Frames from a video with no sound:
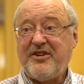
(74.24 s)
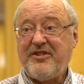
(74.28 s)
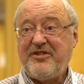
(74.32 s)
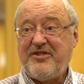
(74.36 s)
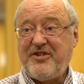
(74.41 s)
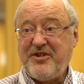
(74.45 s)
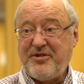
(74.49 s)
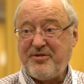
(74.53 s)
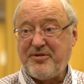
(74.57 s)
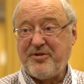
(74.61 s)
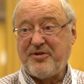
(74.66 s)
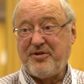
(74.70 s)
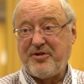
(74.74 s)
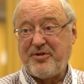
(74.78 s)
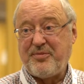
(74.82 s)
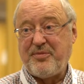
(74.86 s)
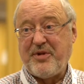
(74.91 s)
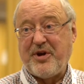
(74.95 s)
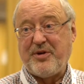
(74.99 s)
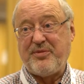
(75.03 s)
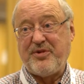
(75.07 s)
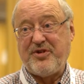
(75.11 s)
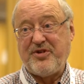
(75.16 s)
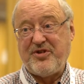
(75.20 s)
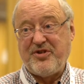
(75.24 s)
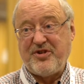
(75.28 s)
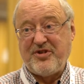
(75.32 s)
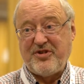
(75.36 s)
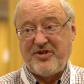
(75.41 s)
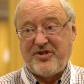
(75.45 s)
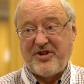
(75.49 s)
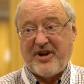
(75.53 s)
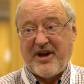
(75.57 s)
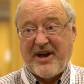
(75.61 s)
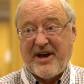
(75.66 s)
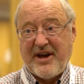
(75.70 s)
different moments in
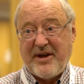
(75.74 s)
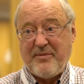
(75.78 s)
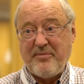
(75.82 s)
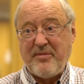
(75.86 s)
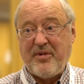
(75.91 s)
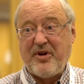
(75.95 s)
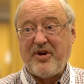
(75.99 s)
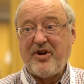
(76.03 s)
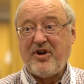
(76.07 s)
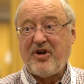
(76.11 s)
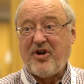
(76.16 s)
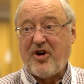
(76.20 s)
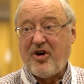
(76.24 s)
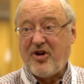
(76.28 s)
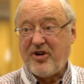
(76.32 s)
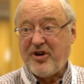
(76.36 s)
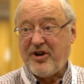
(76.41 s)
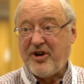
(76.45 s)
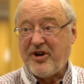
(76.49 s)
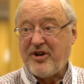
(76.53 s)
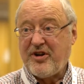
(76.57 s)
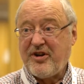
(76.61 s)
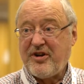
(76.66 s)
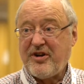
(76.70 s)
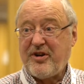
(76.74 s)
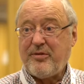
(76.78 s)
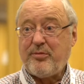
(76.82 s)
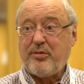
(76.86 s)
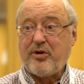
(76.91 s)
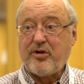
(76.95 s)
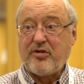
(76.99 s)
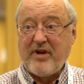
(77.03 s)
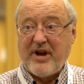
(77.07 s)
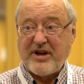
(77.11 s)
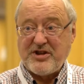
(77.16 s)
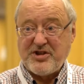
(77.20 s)
time on a
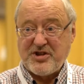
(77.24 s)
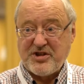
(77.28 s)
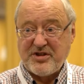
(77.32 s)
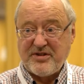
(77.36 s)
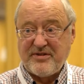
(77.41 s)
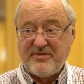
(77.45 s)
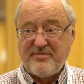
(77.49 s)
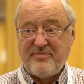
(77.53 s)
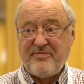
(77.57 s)
progression